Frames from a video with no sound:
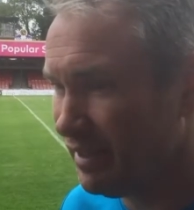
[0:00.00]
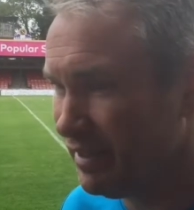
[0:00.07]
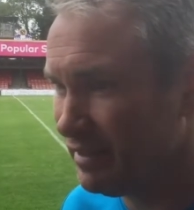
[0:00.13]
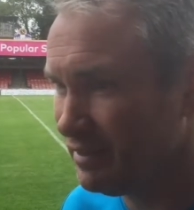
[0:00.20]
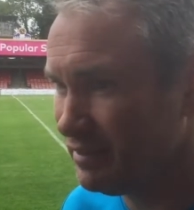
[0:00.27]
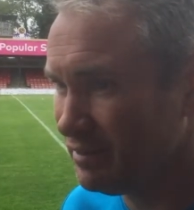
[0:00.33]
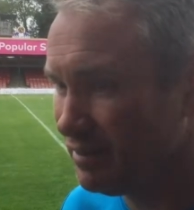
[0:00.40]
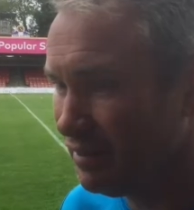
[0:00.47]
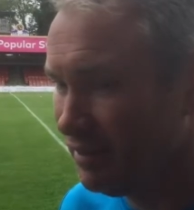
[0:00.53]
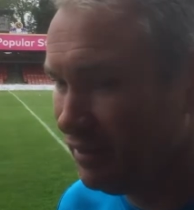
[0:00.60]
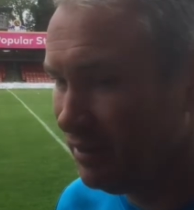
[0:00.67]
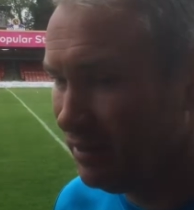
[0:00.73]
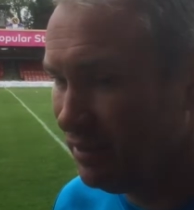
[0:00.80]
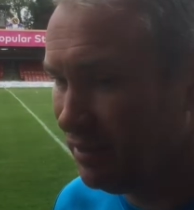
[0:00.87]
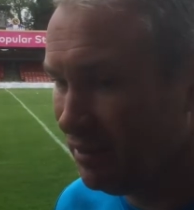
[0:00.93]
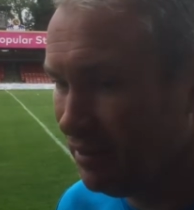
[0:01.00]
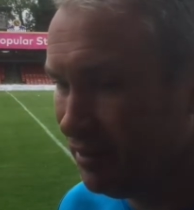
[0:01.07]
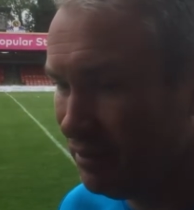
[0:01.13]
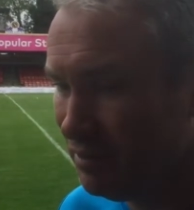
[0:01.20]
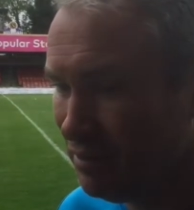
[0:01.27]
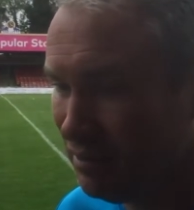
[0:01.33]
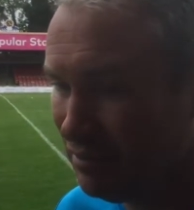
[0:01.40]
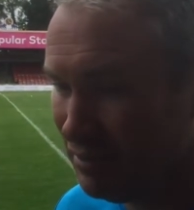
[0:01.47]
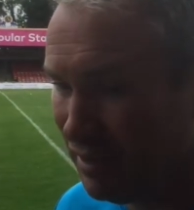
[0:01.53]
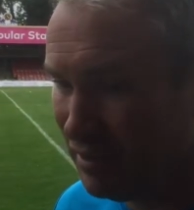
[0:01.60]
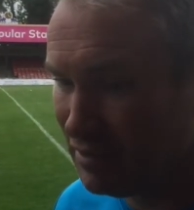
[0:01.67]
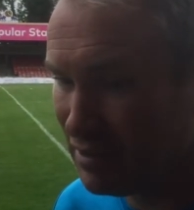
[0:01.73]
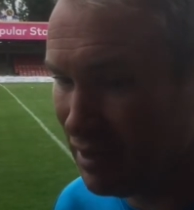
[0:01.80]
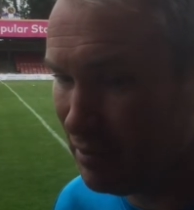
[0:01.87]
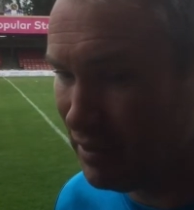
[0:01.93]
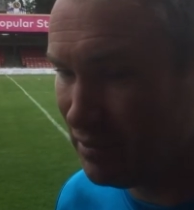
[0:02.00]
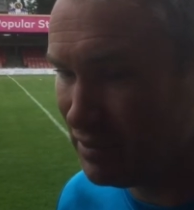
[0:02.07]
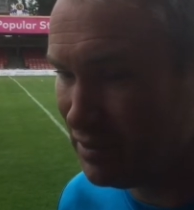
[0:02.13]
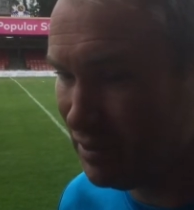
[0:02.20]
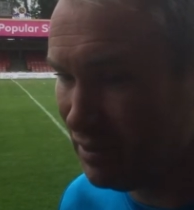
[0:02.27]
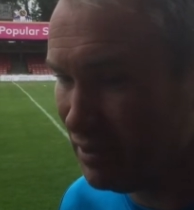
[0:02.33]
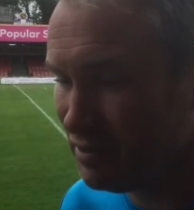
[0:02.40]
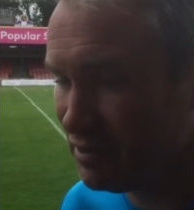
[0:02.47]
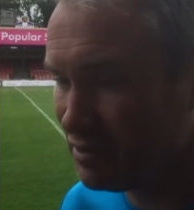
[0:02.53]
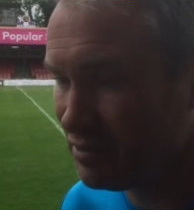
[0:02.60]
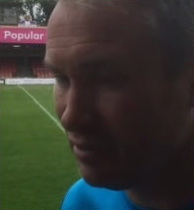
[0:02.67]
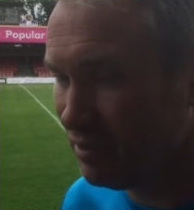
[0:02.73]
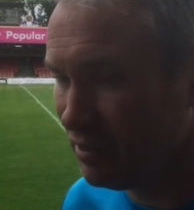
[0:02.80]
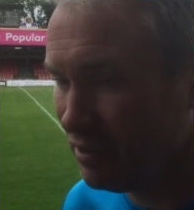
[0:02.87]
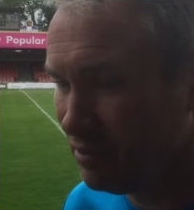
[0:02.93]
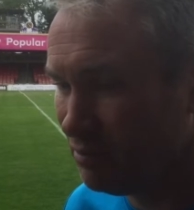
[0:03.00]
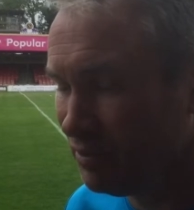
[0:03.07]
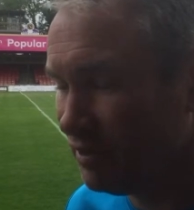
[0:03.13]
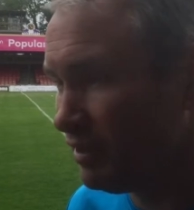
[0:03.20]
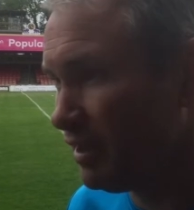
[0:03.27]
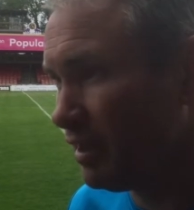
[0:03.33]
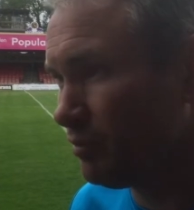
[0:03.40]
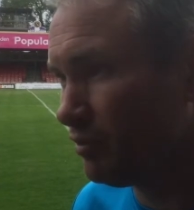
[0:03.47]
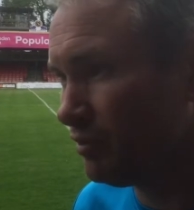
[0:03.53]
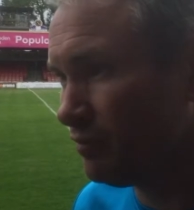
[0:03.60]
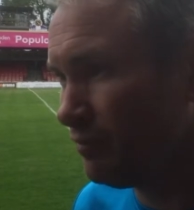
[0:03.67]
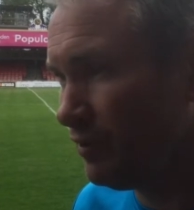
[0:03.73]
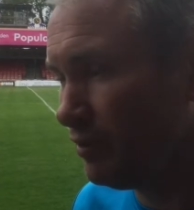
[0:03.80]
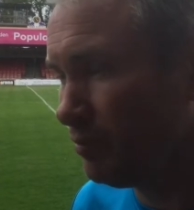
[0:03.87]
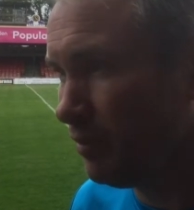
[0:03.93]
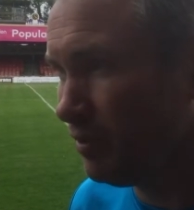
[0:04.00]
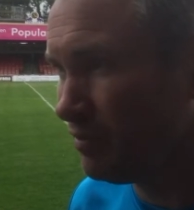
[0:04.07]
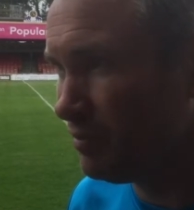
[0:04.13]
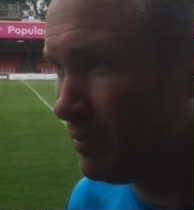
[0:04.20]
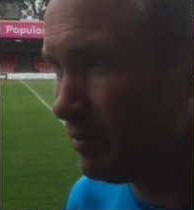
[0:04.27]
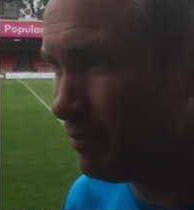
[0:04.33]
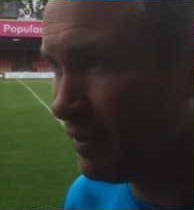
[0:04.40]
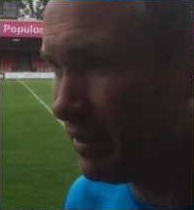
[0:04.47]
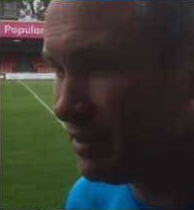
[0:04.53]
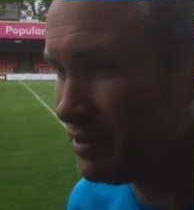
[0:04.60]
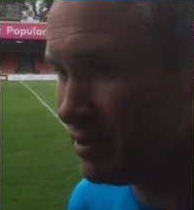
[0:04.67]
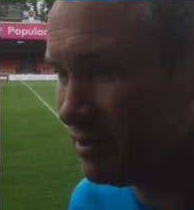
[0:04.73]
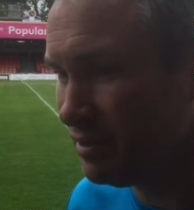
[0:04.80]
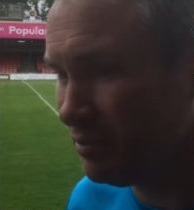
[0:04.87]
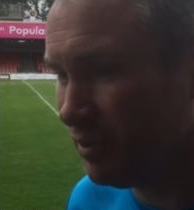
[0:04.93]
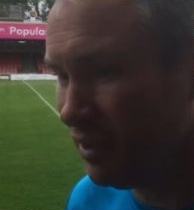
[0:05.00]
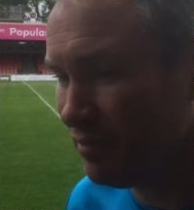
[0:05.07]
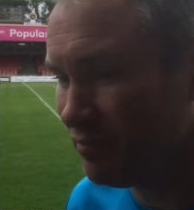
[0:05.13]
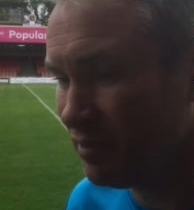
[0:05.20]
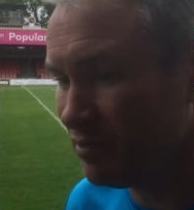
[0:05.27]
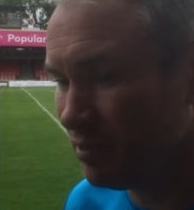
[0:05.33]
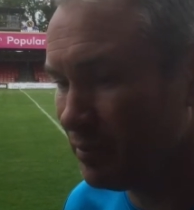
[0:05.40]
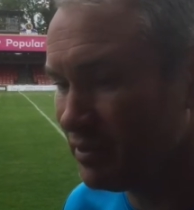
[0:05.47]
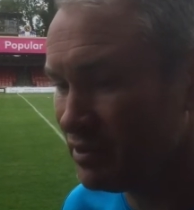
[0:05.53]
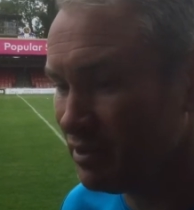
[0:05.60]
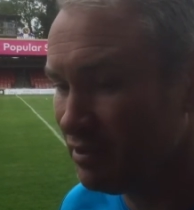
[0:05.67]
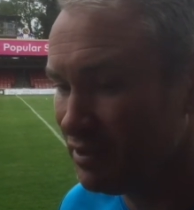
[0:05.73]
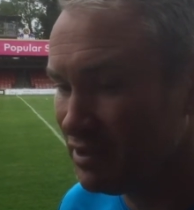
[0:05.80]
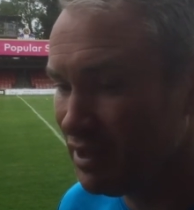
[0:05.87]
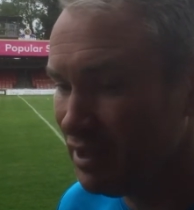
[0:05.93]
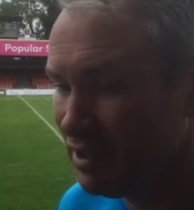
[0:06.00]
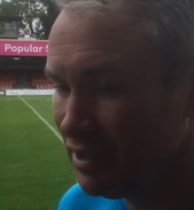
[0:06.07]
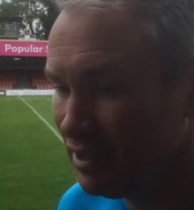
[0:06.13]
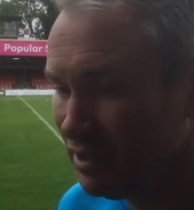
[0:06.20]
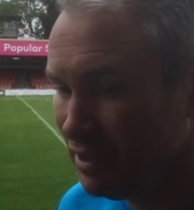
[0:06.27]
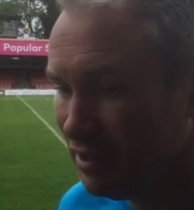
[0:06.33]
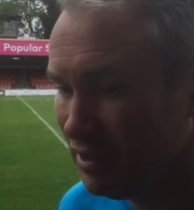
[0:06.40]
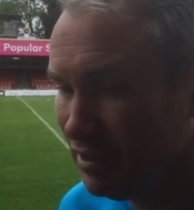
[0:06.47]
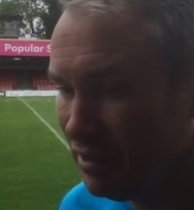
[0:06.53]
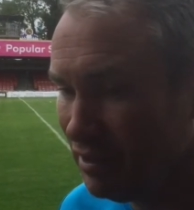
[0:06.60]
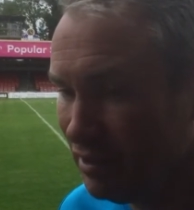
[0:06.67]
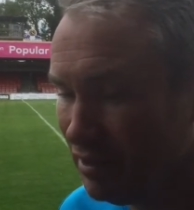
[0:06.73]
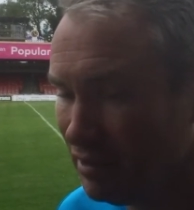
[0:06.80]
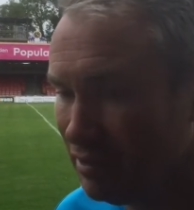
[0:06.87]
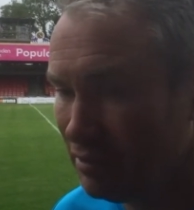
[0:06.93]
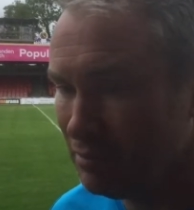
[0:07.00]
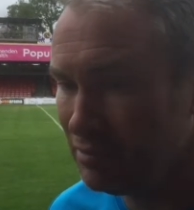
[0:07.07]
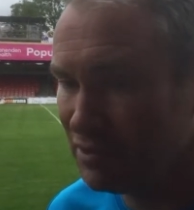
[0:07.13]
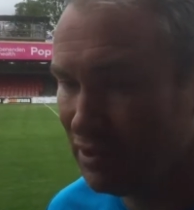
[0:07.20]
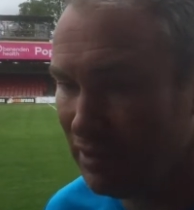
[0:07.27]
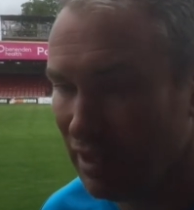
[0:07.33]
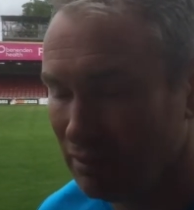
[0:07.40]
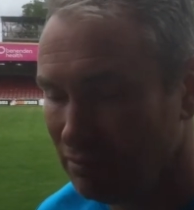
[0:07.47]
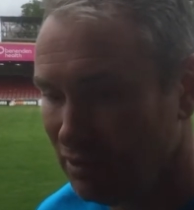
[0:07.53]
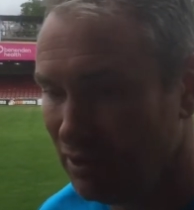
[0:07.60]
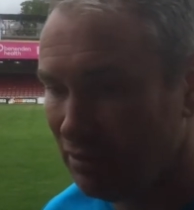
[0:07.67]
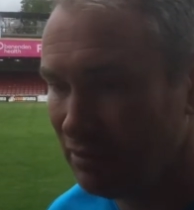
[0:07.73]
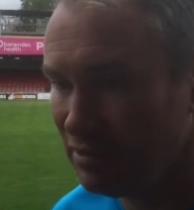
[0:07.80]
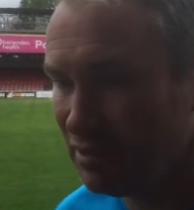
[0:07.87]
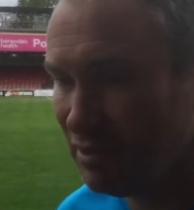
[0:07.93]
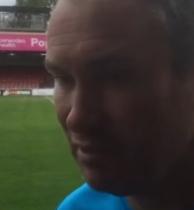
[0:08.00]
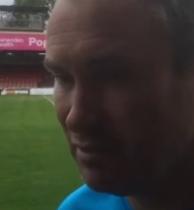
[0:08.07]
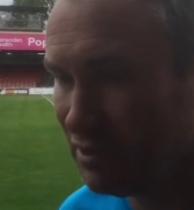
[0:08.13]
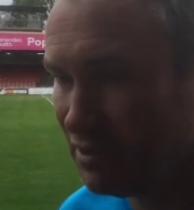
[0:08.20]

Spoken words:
And you know, Dan's come here as a striker and wanted to get him on the field. Both have been patient in waiting for their opportunity. So yeah, you know, it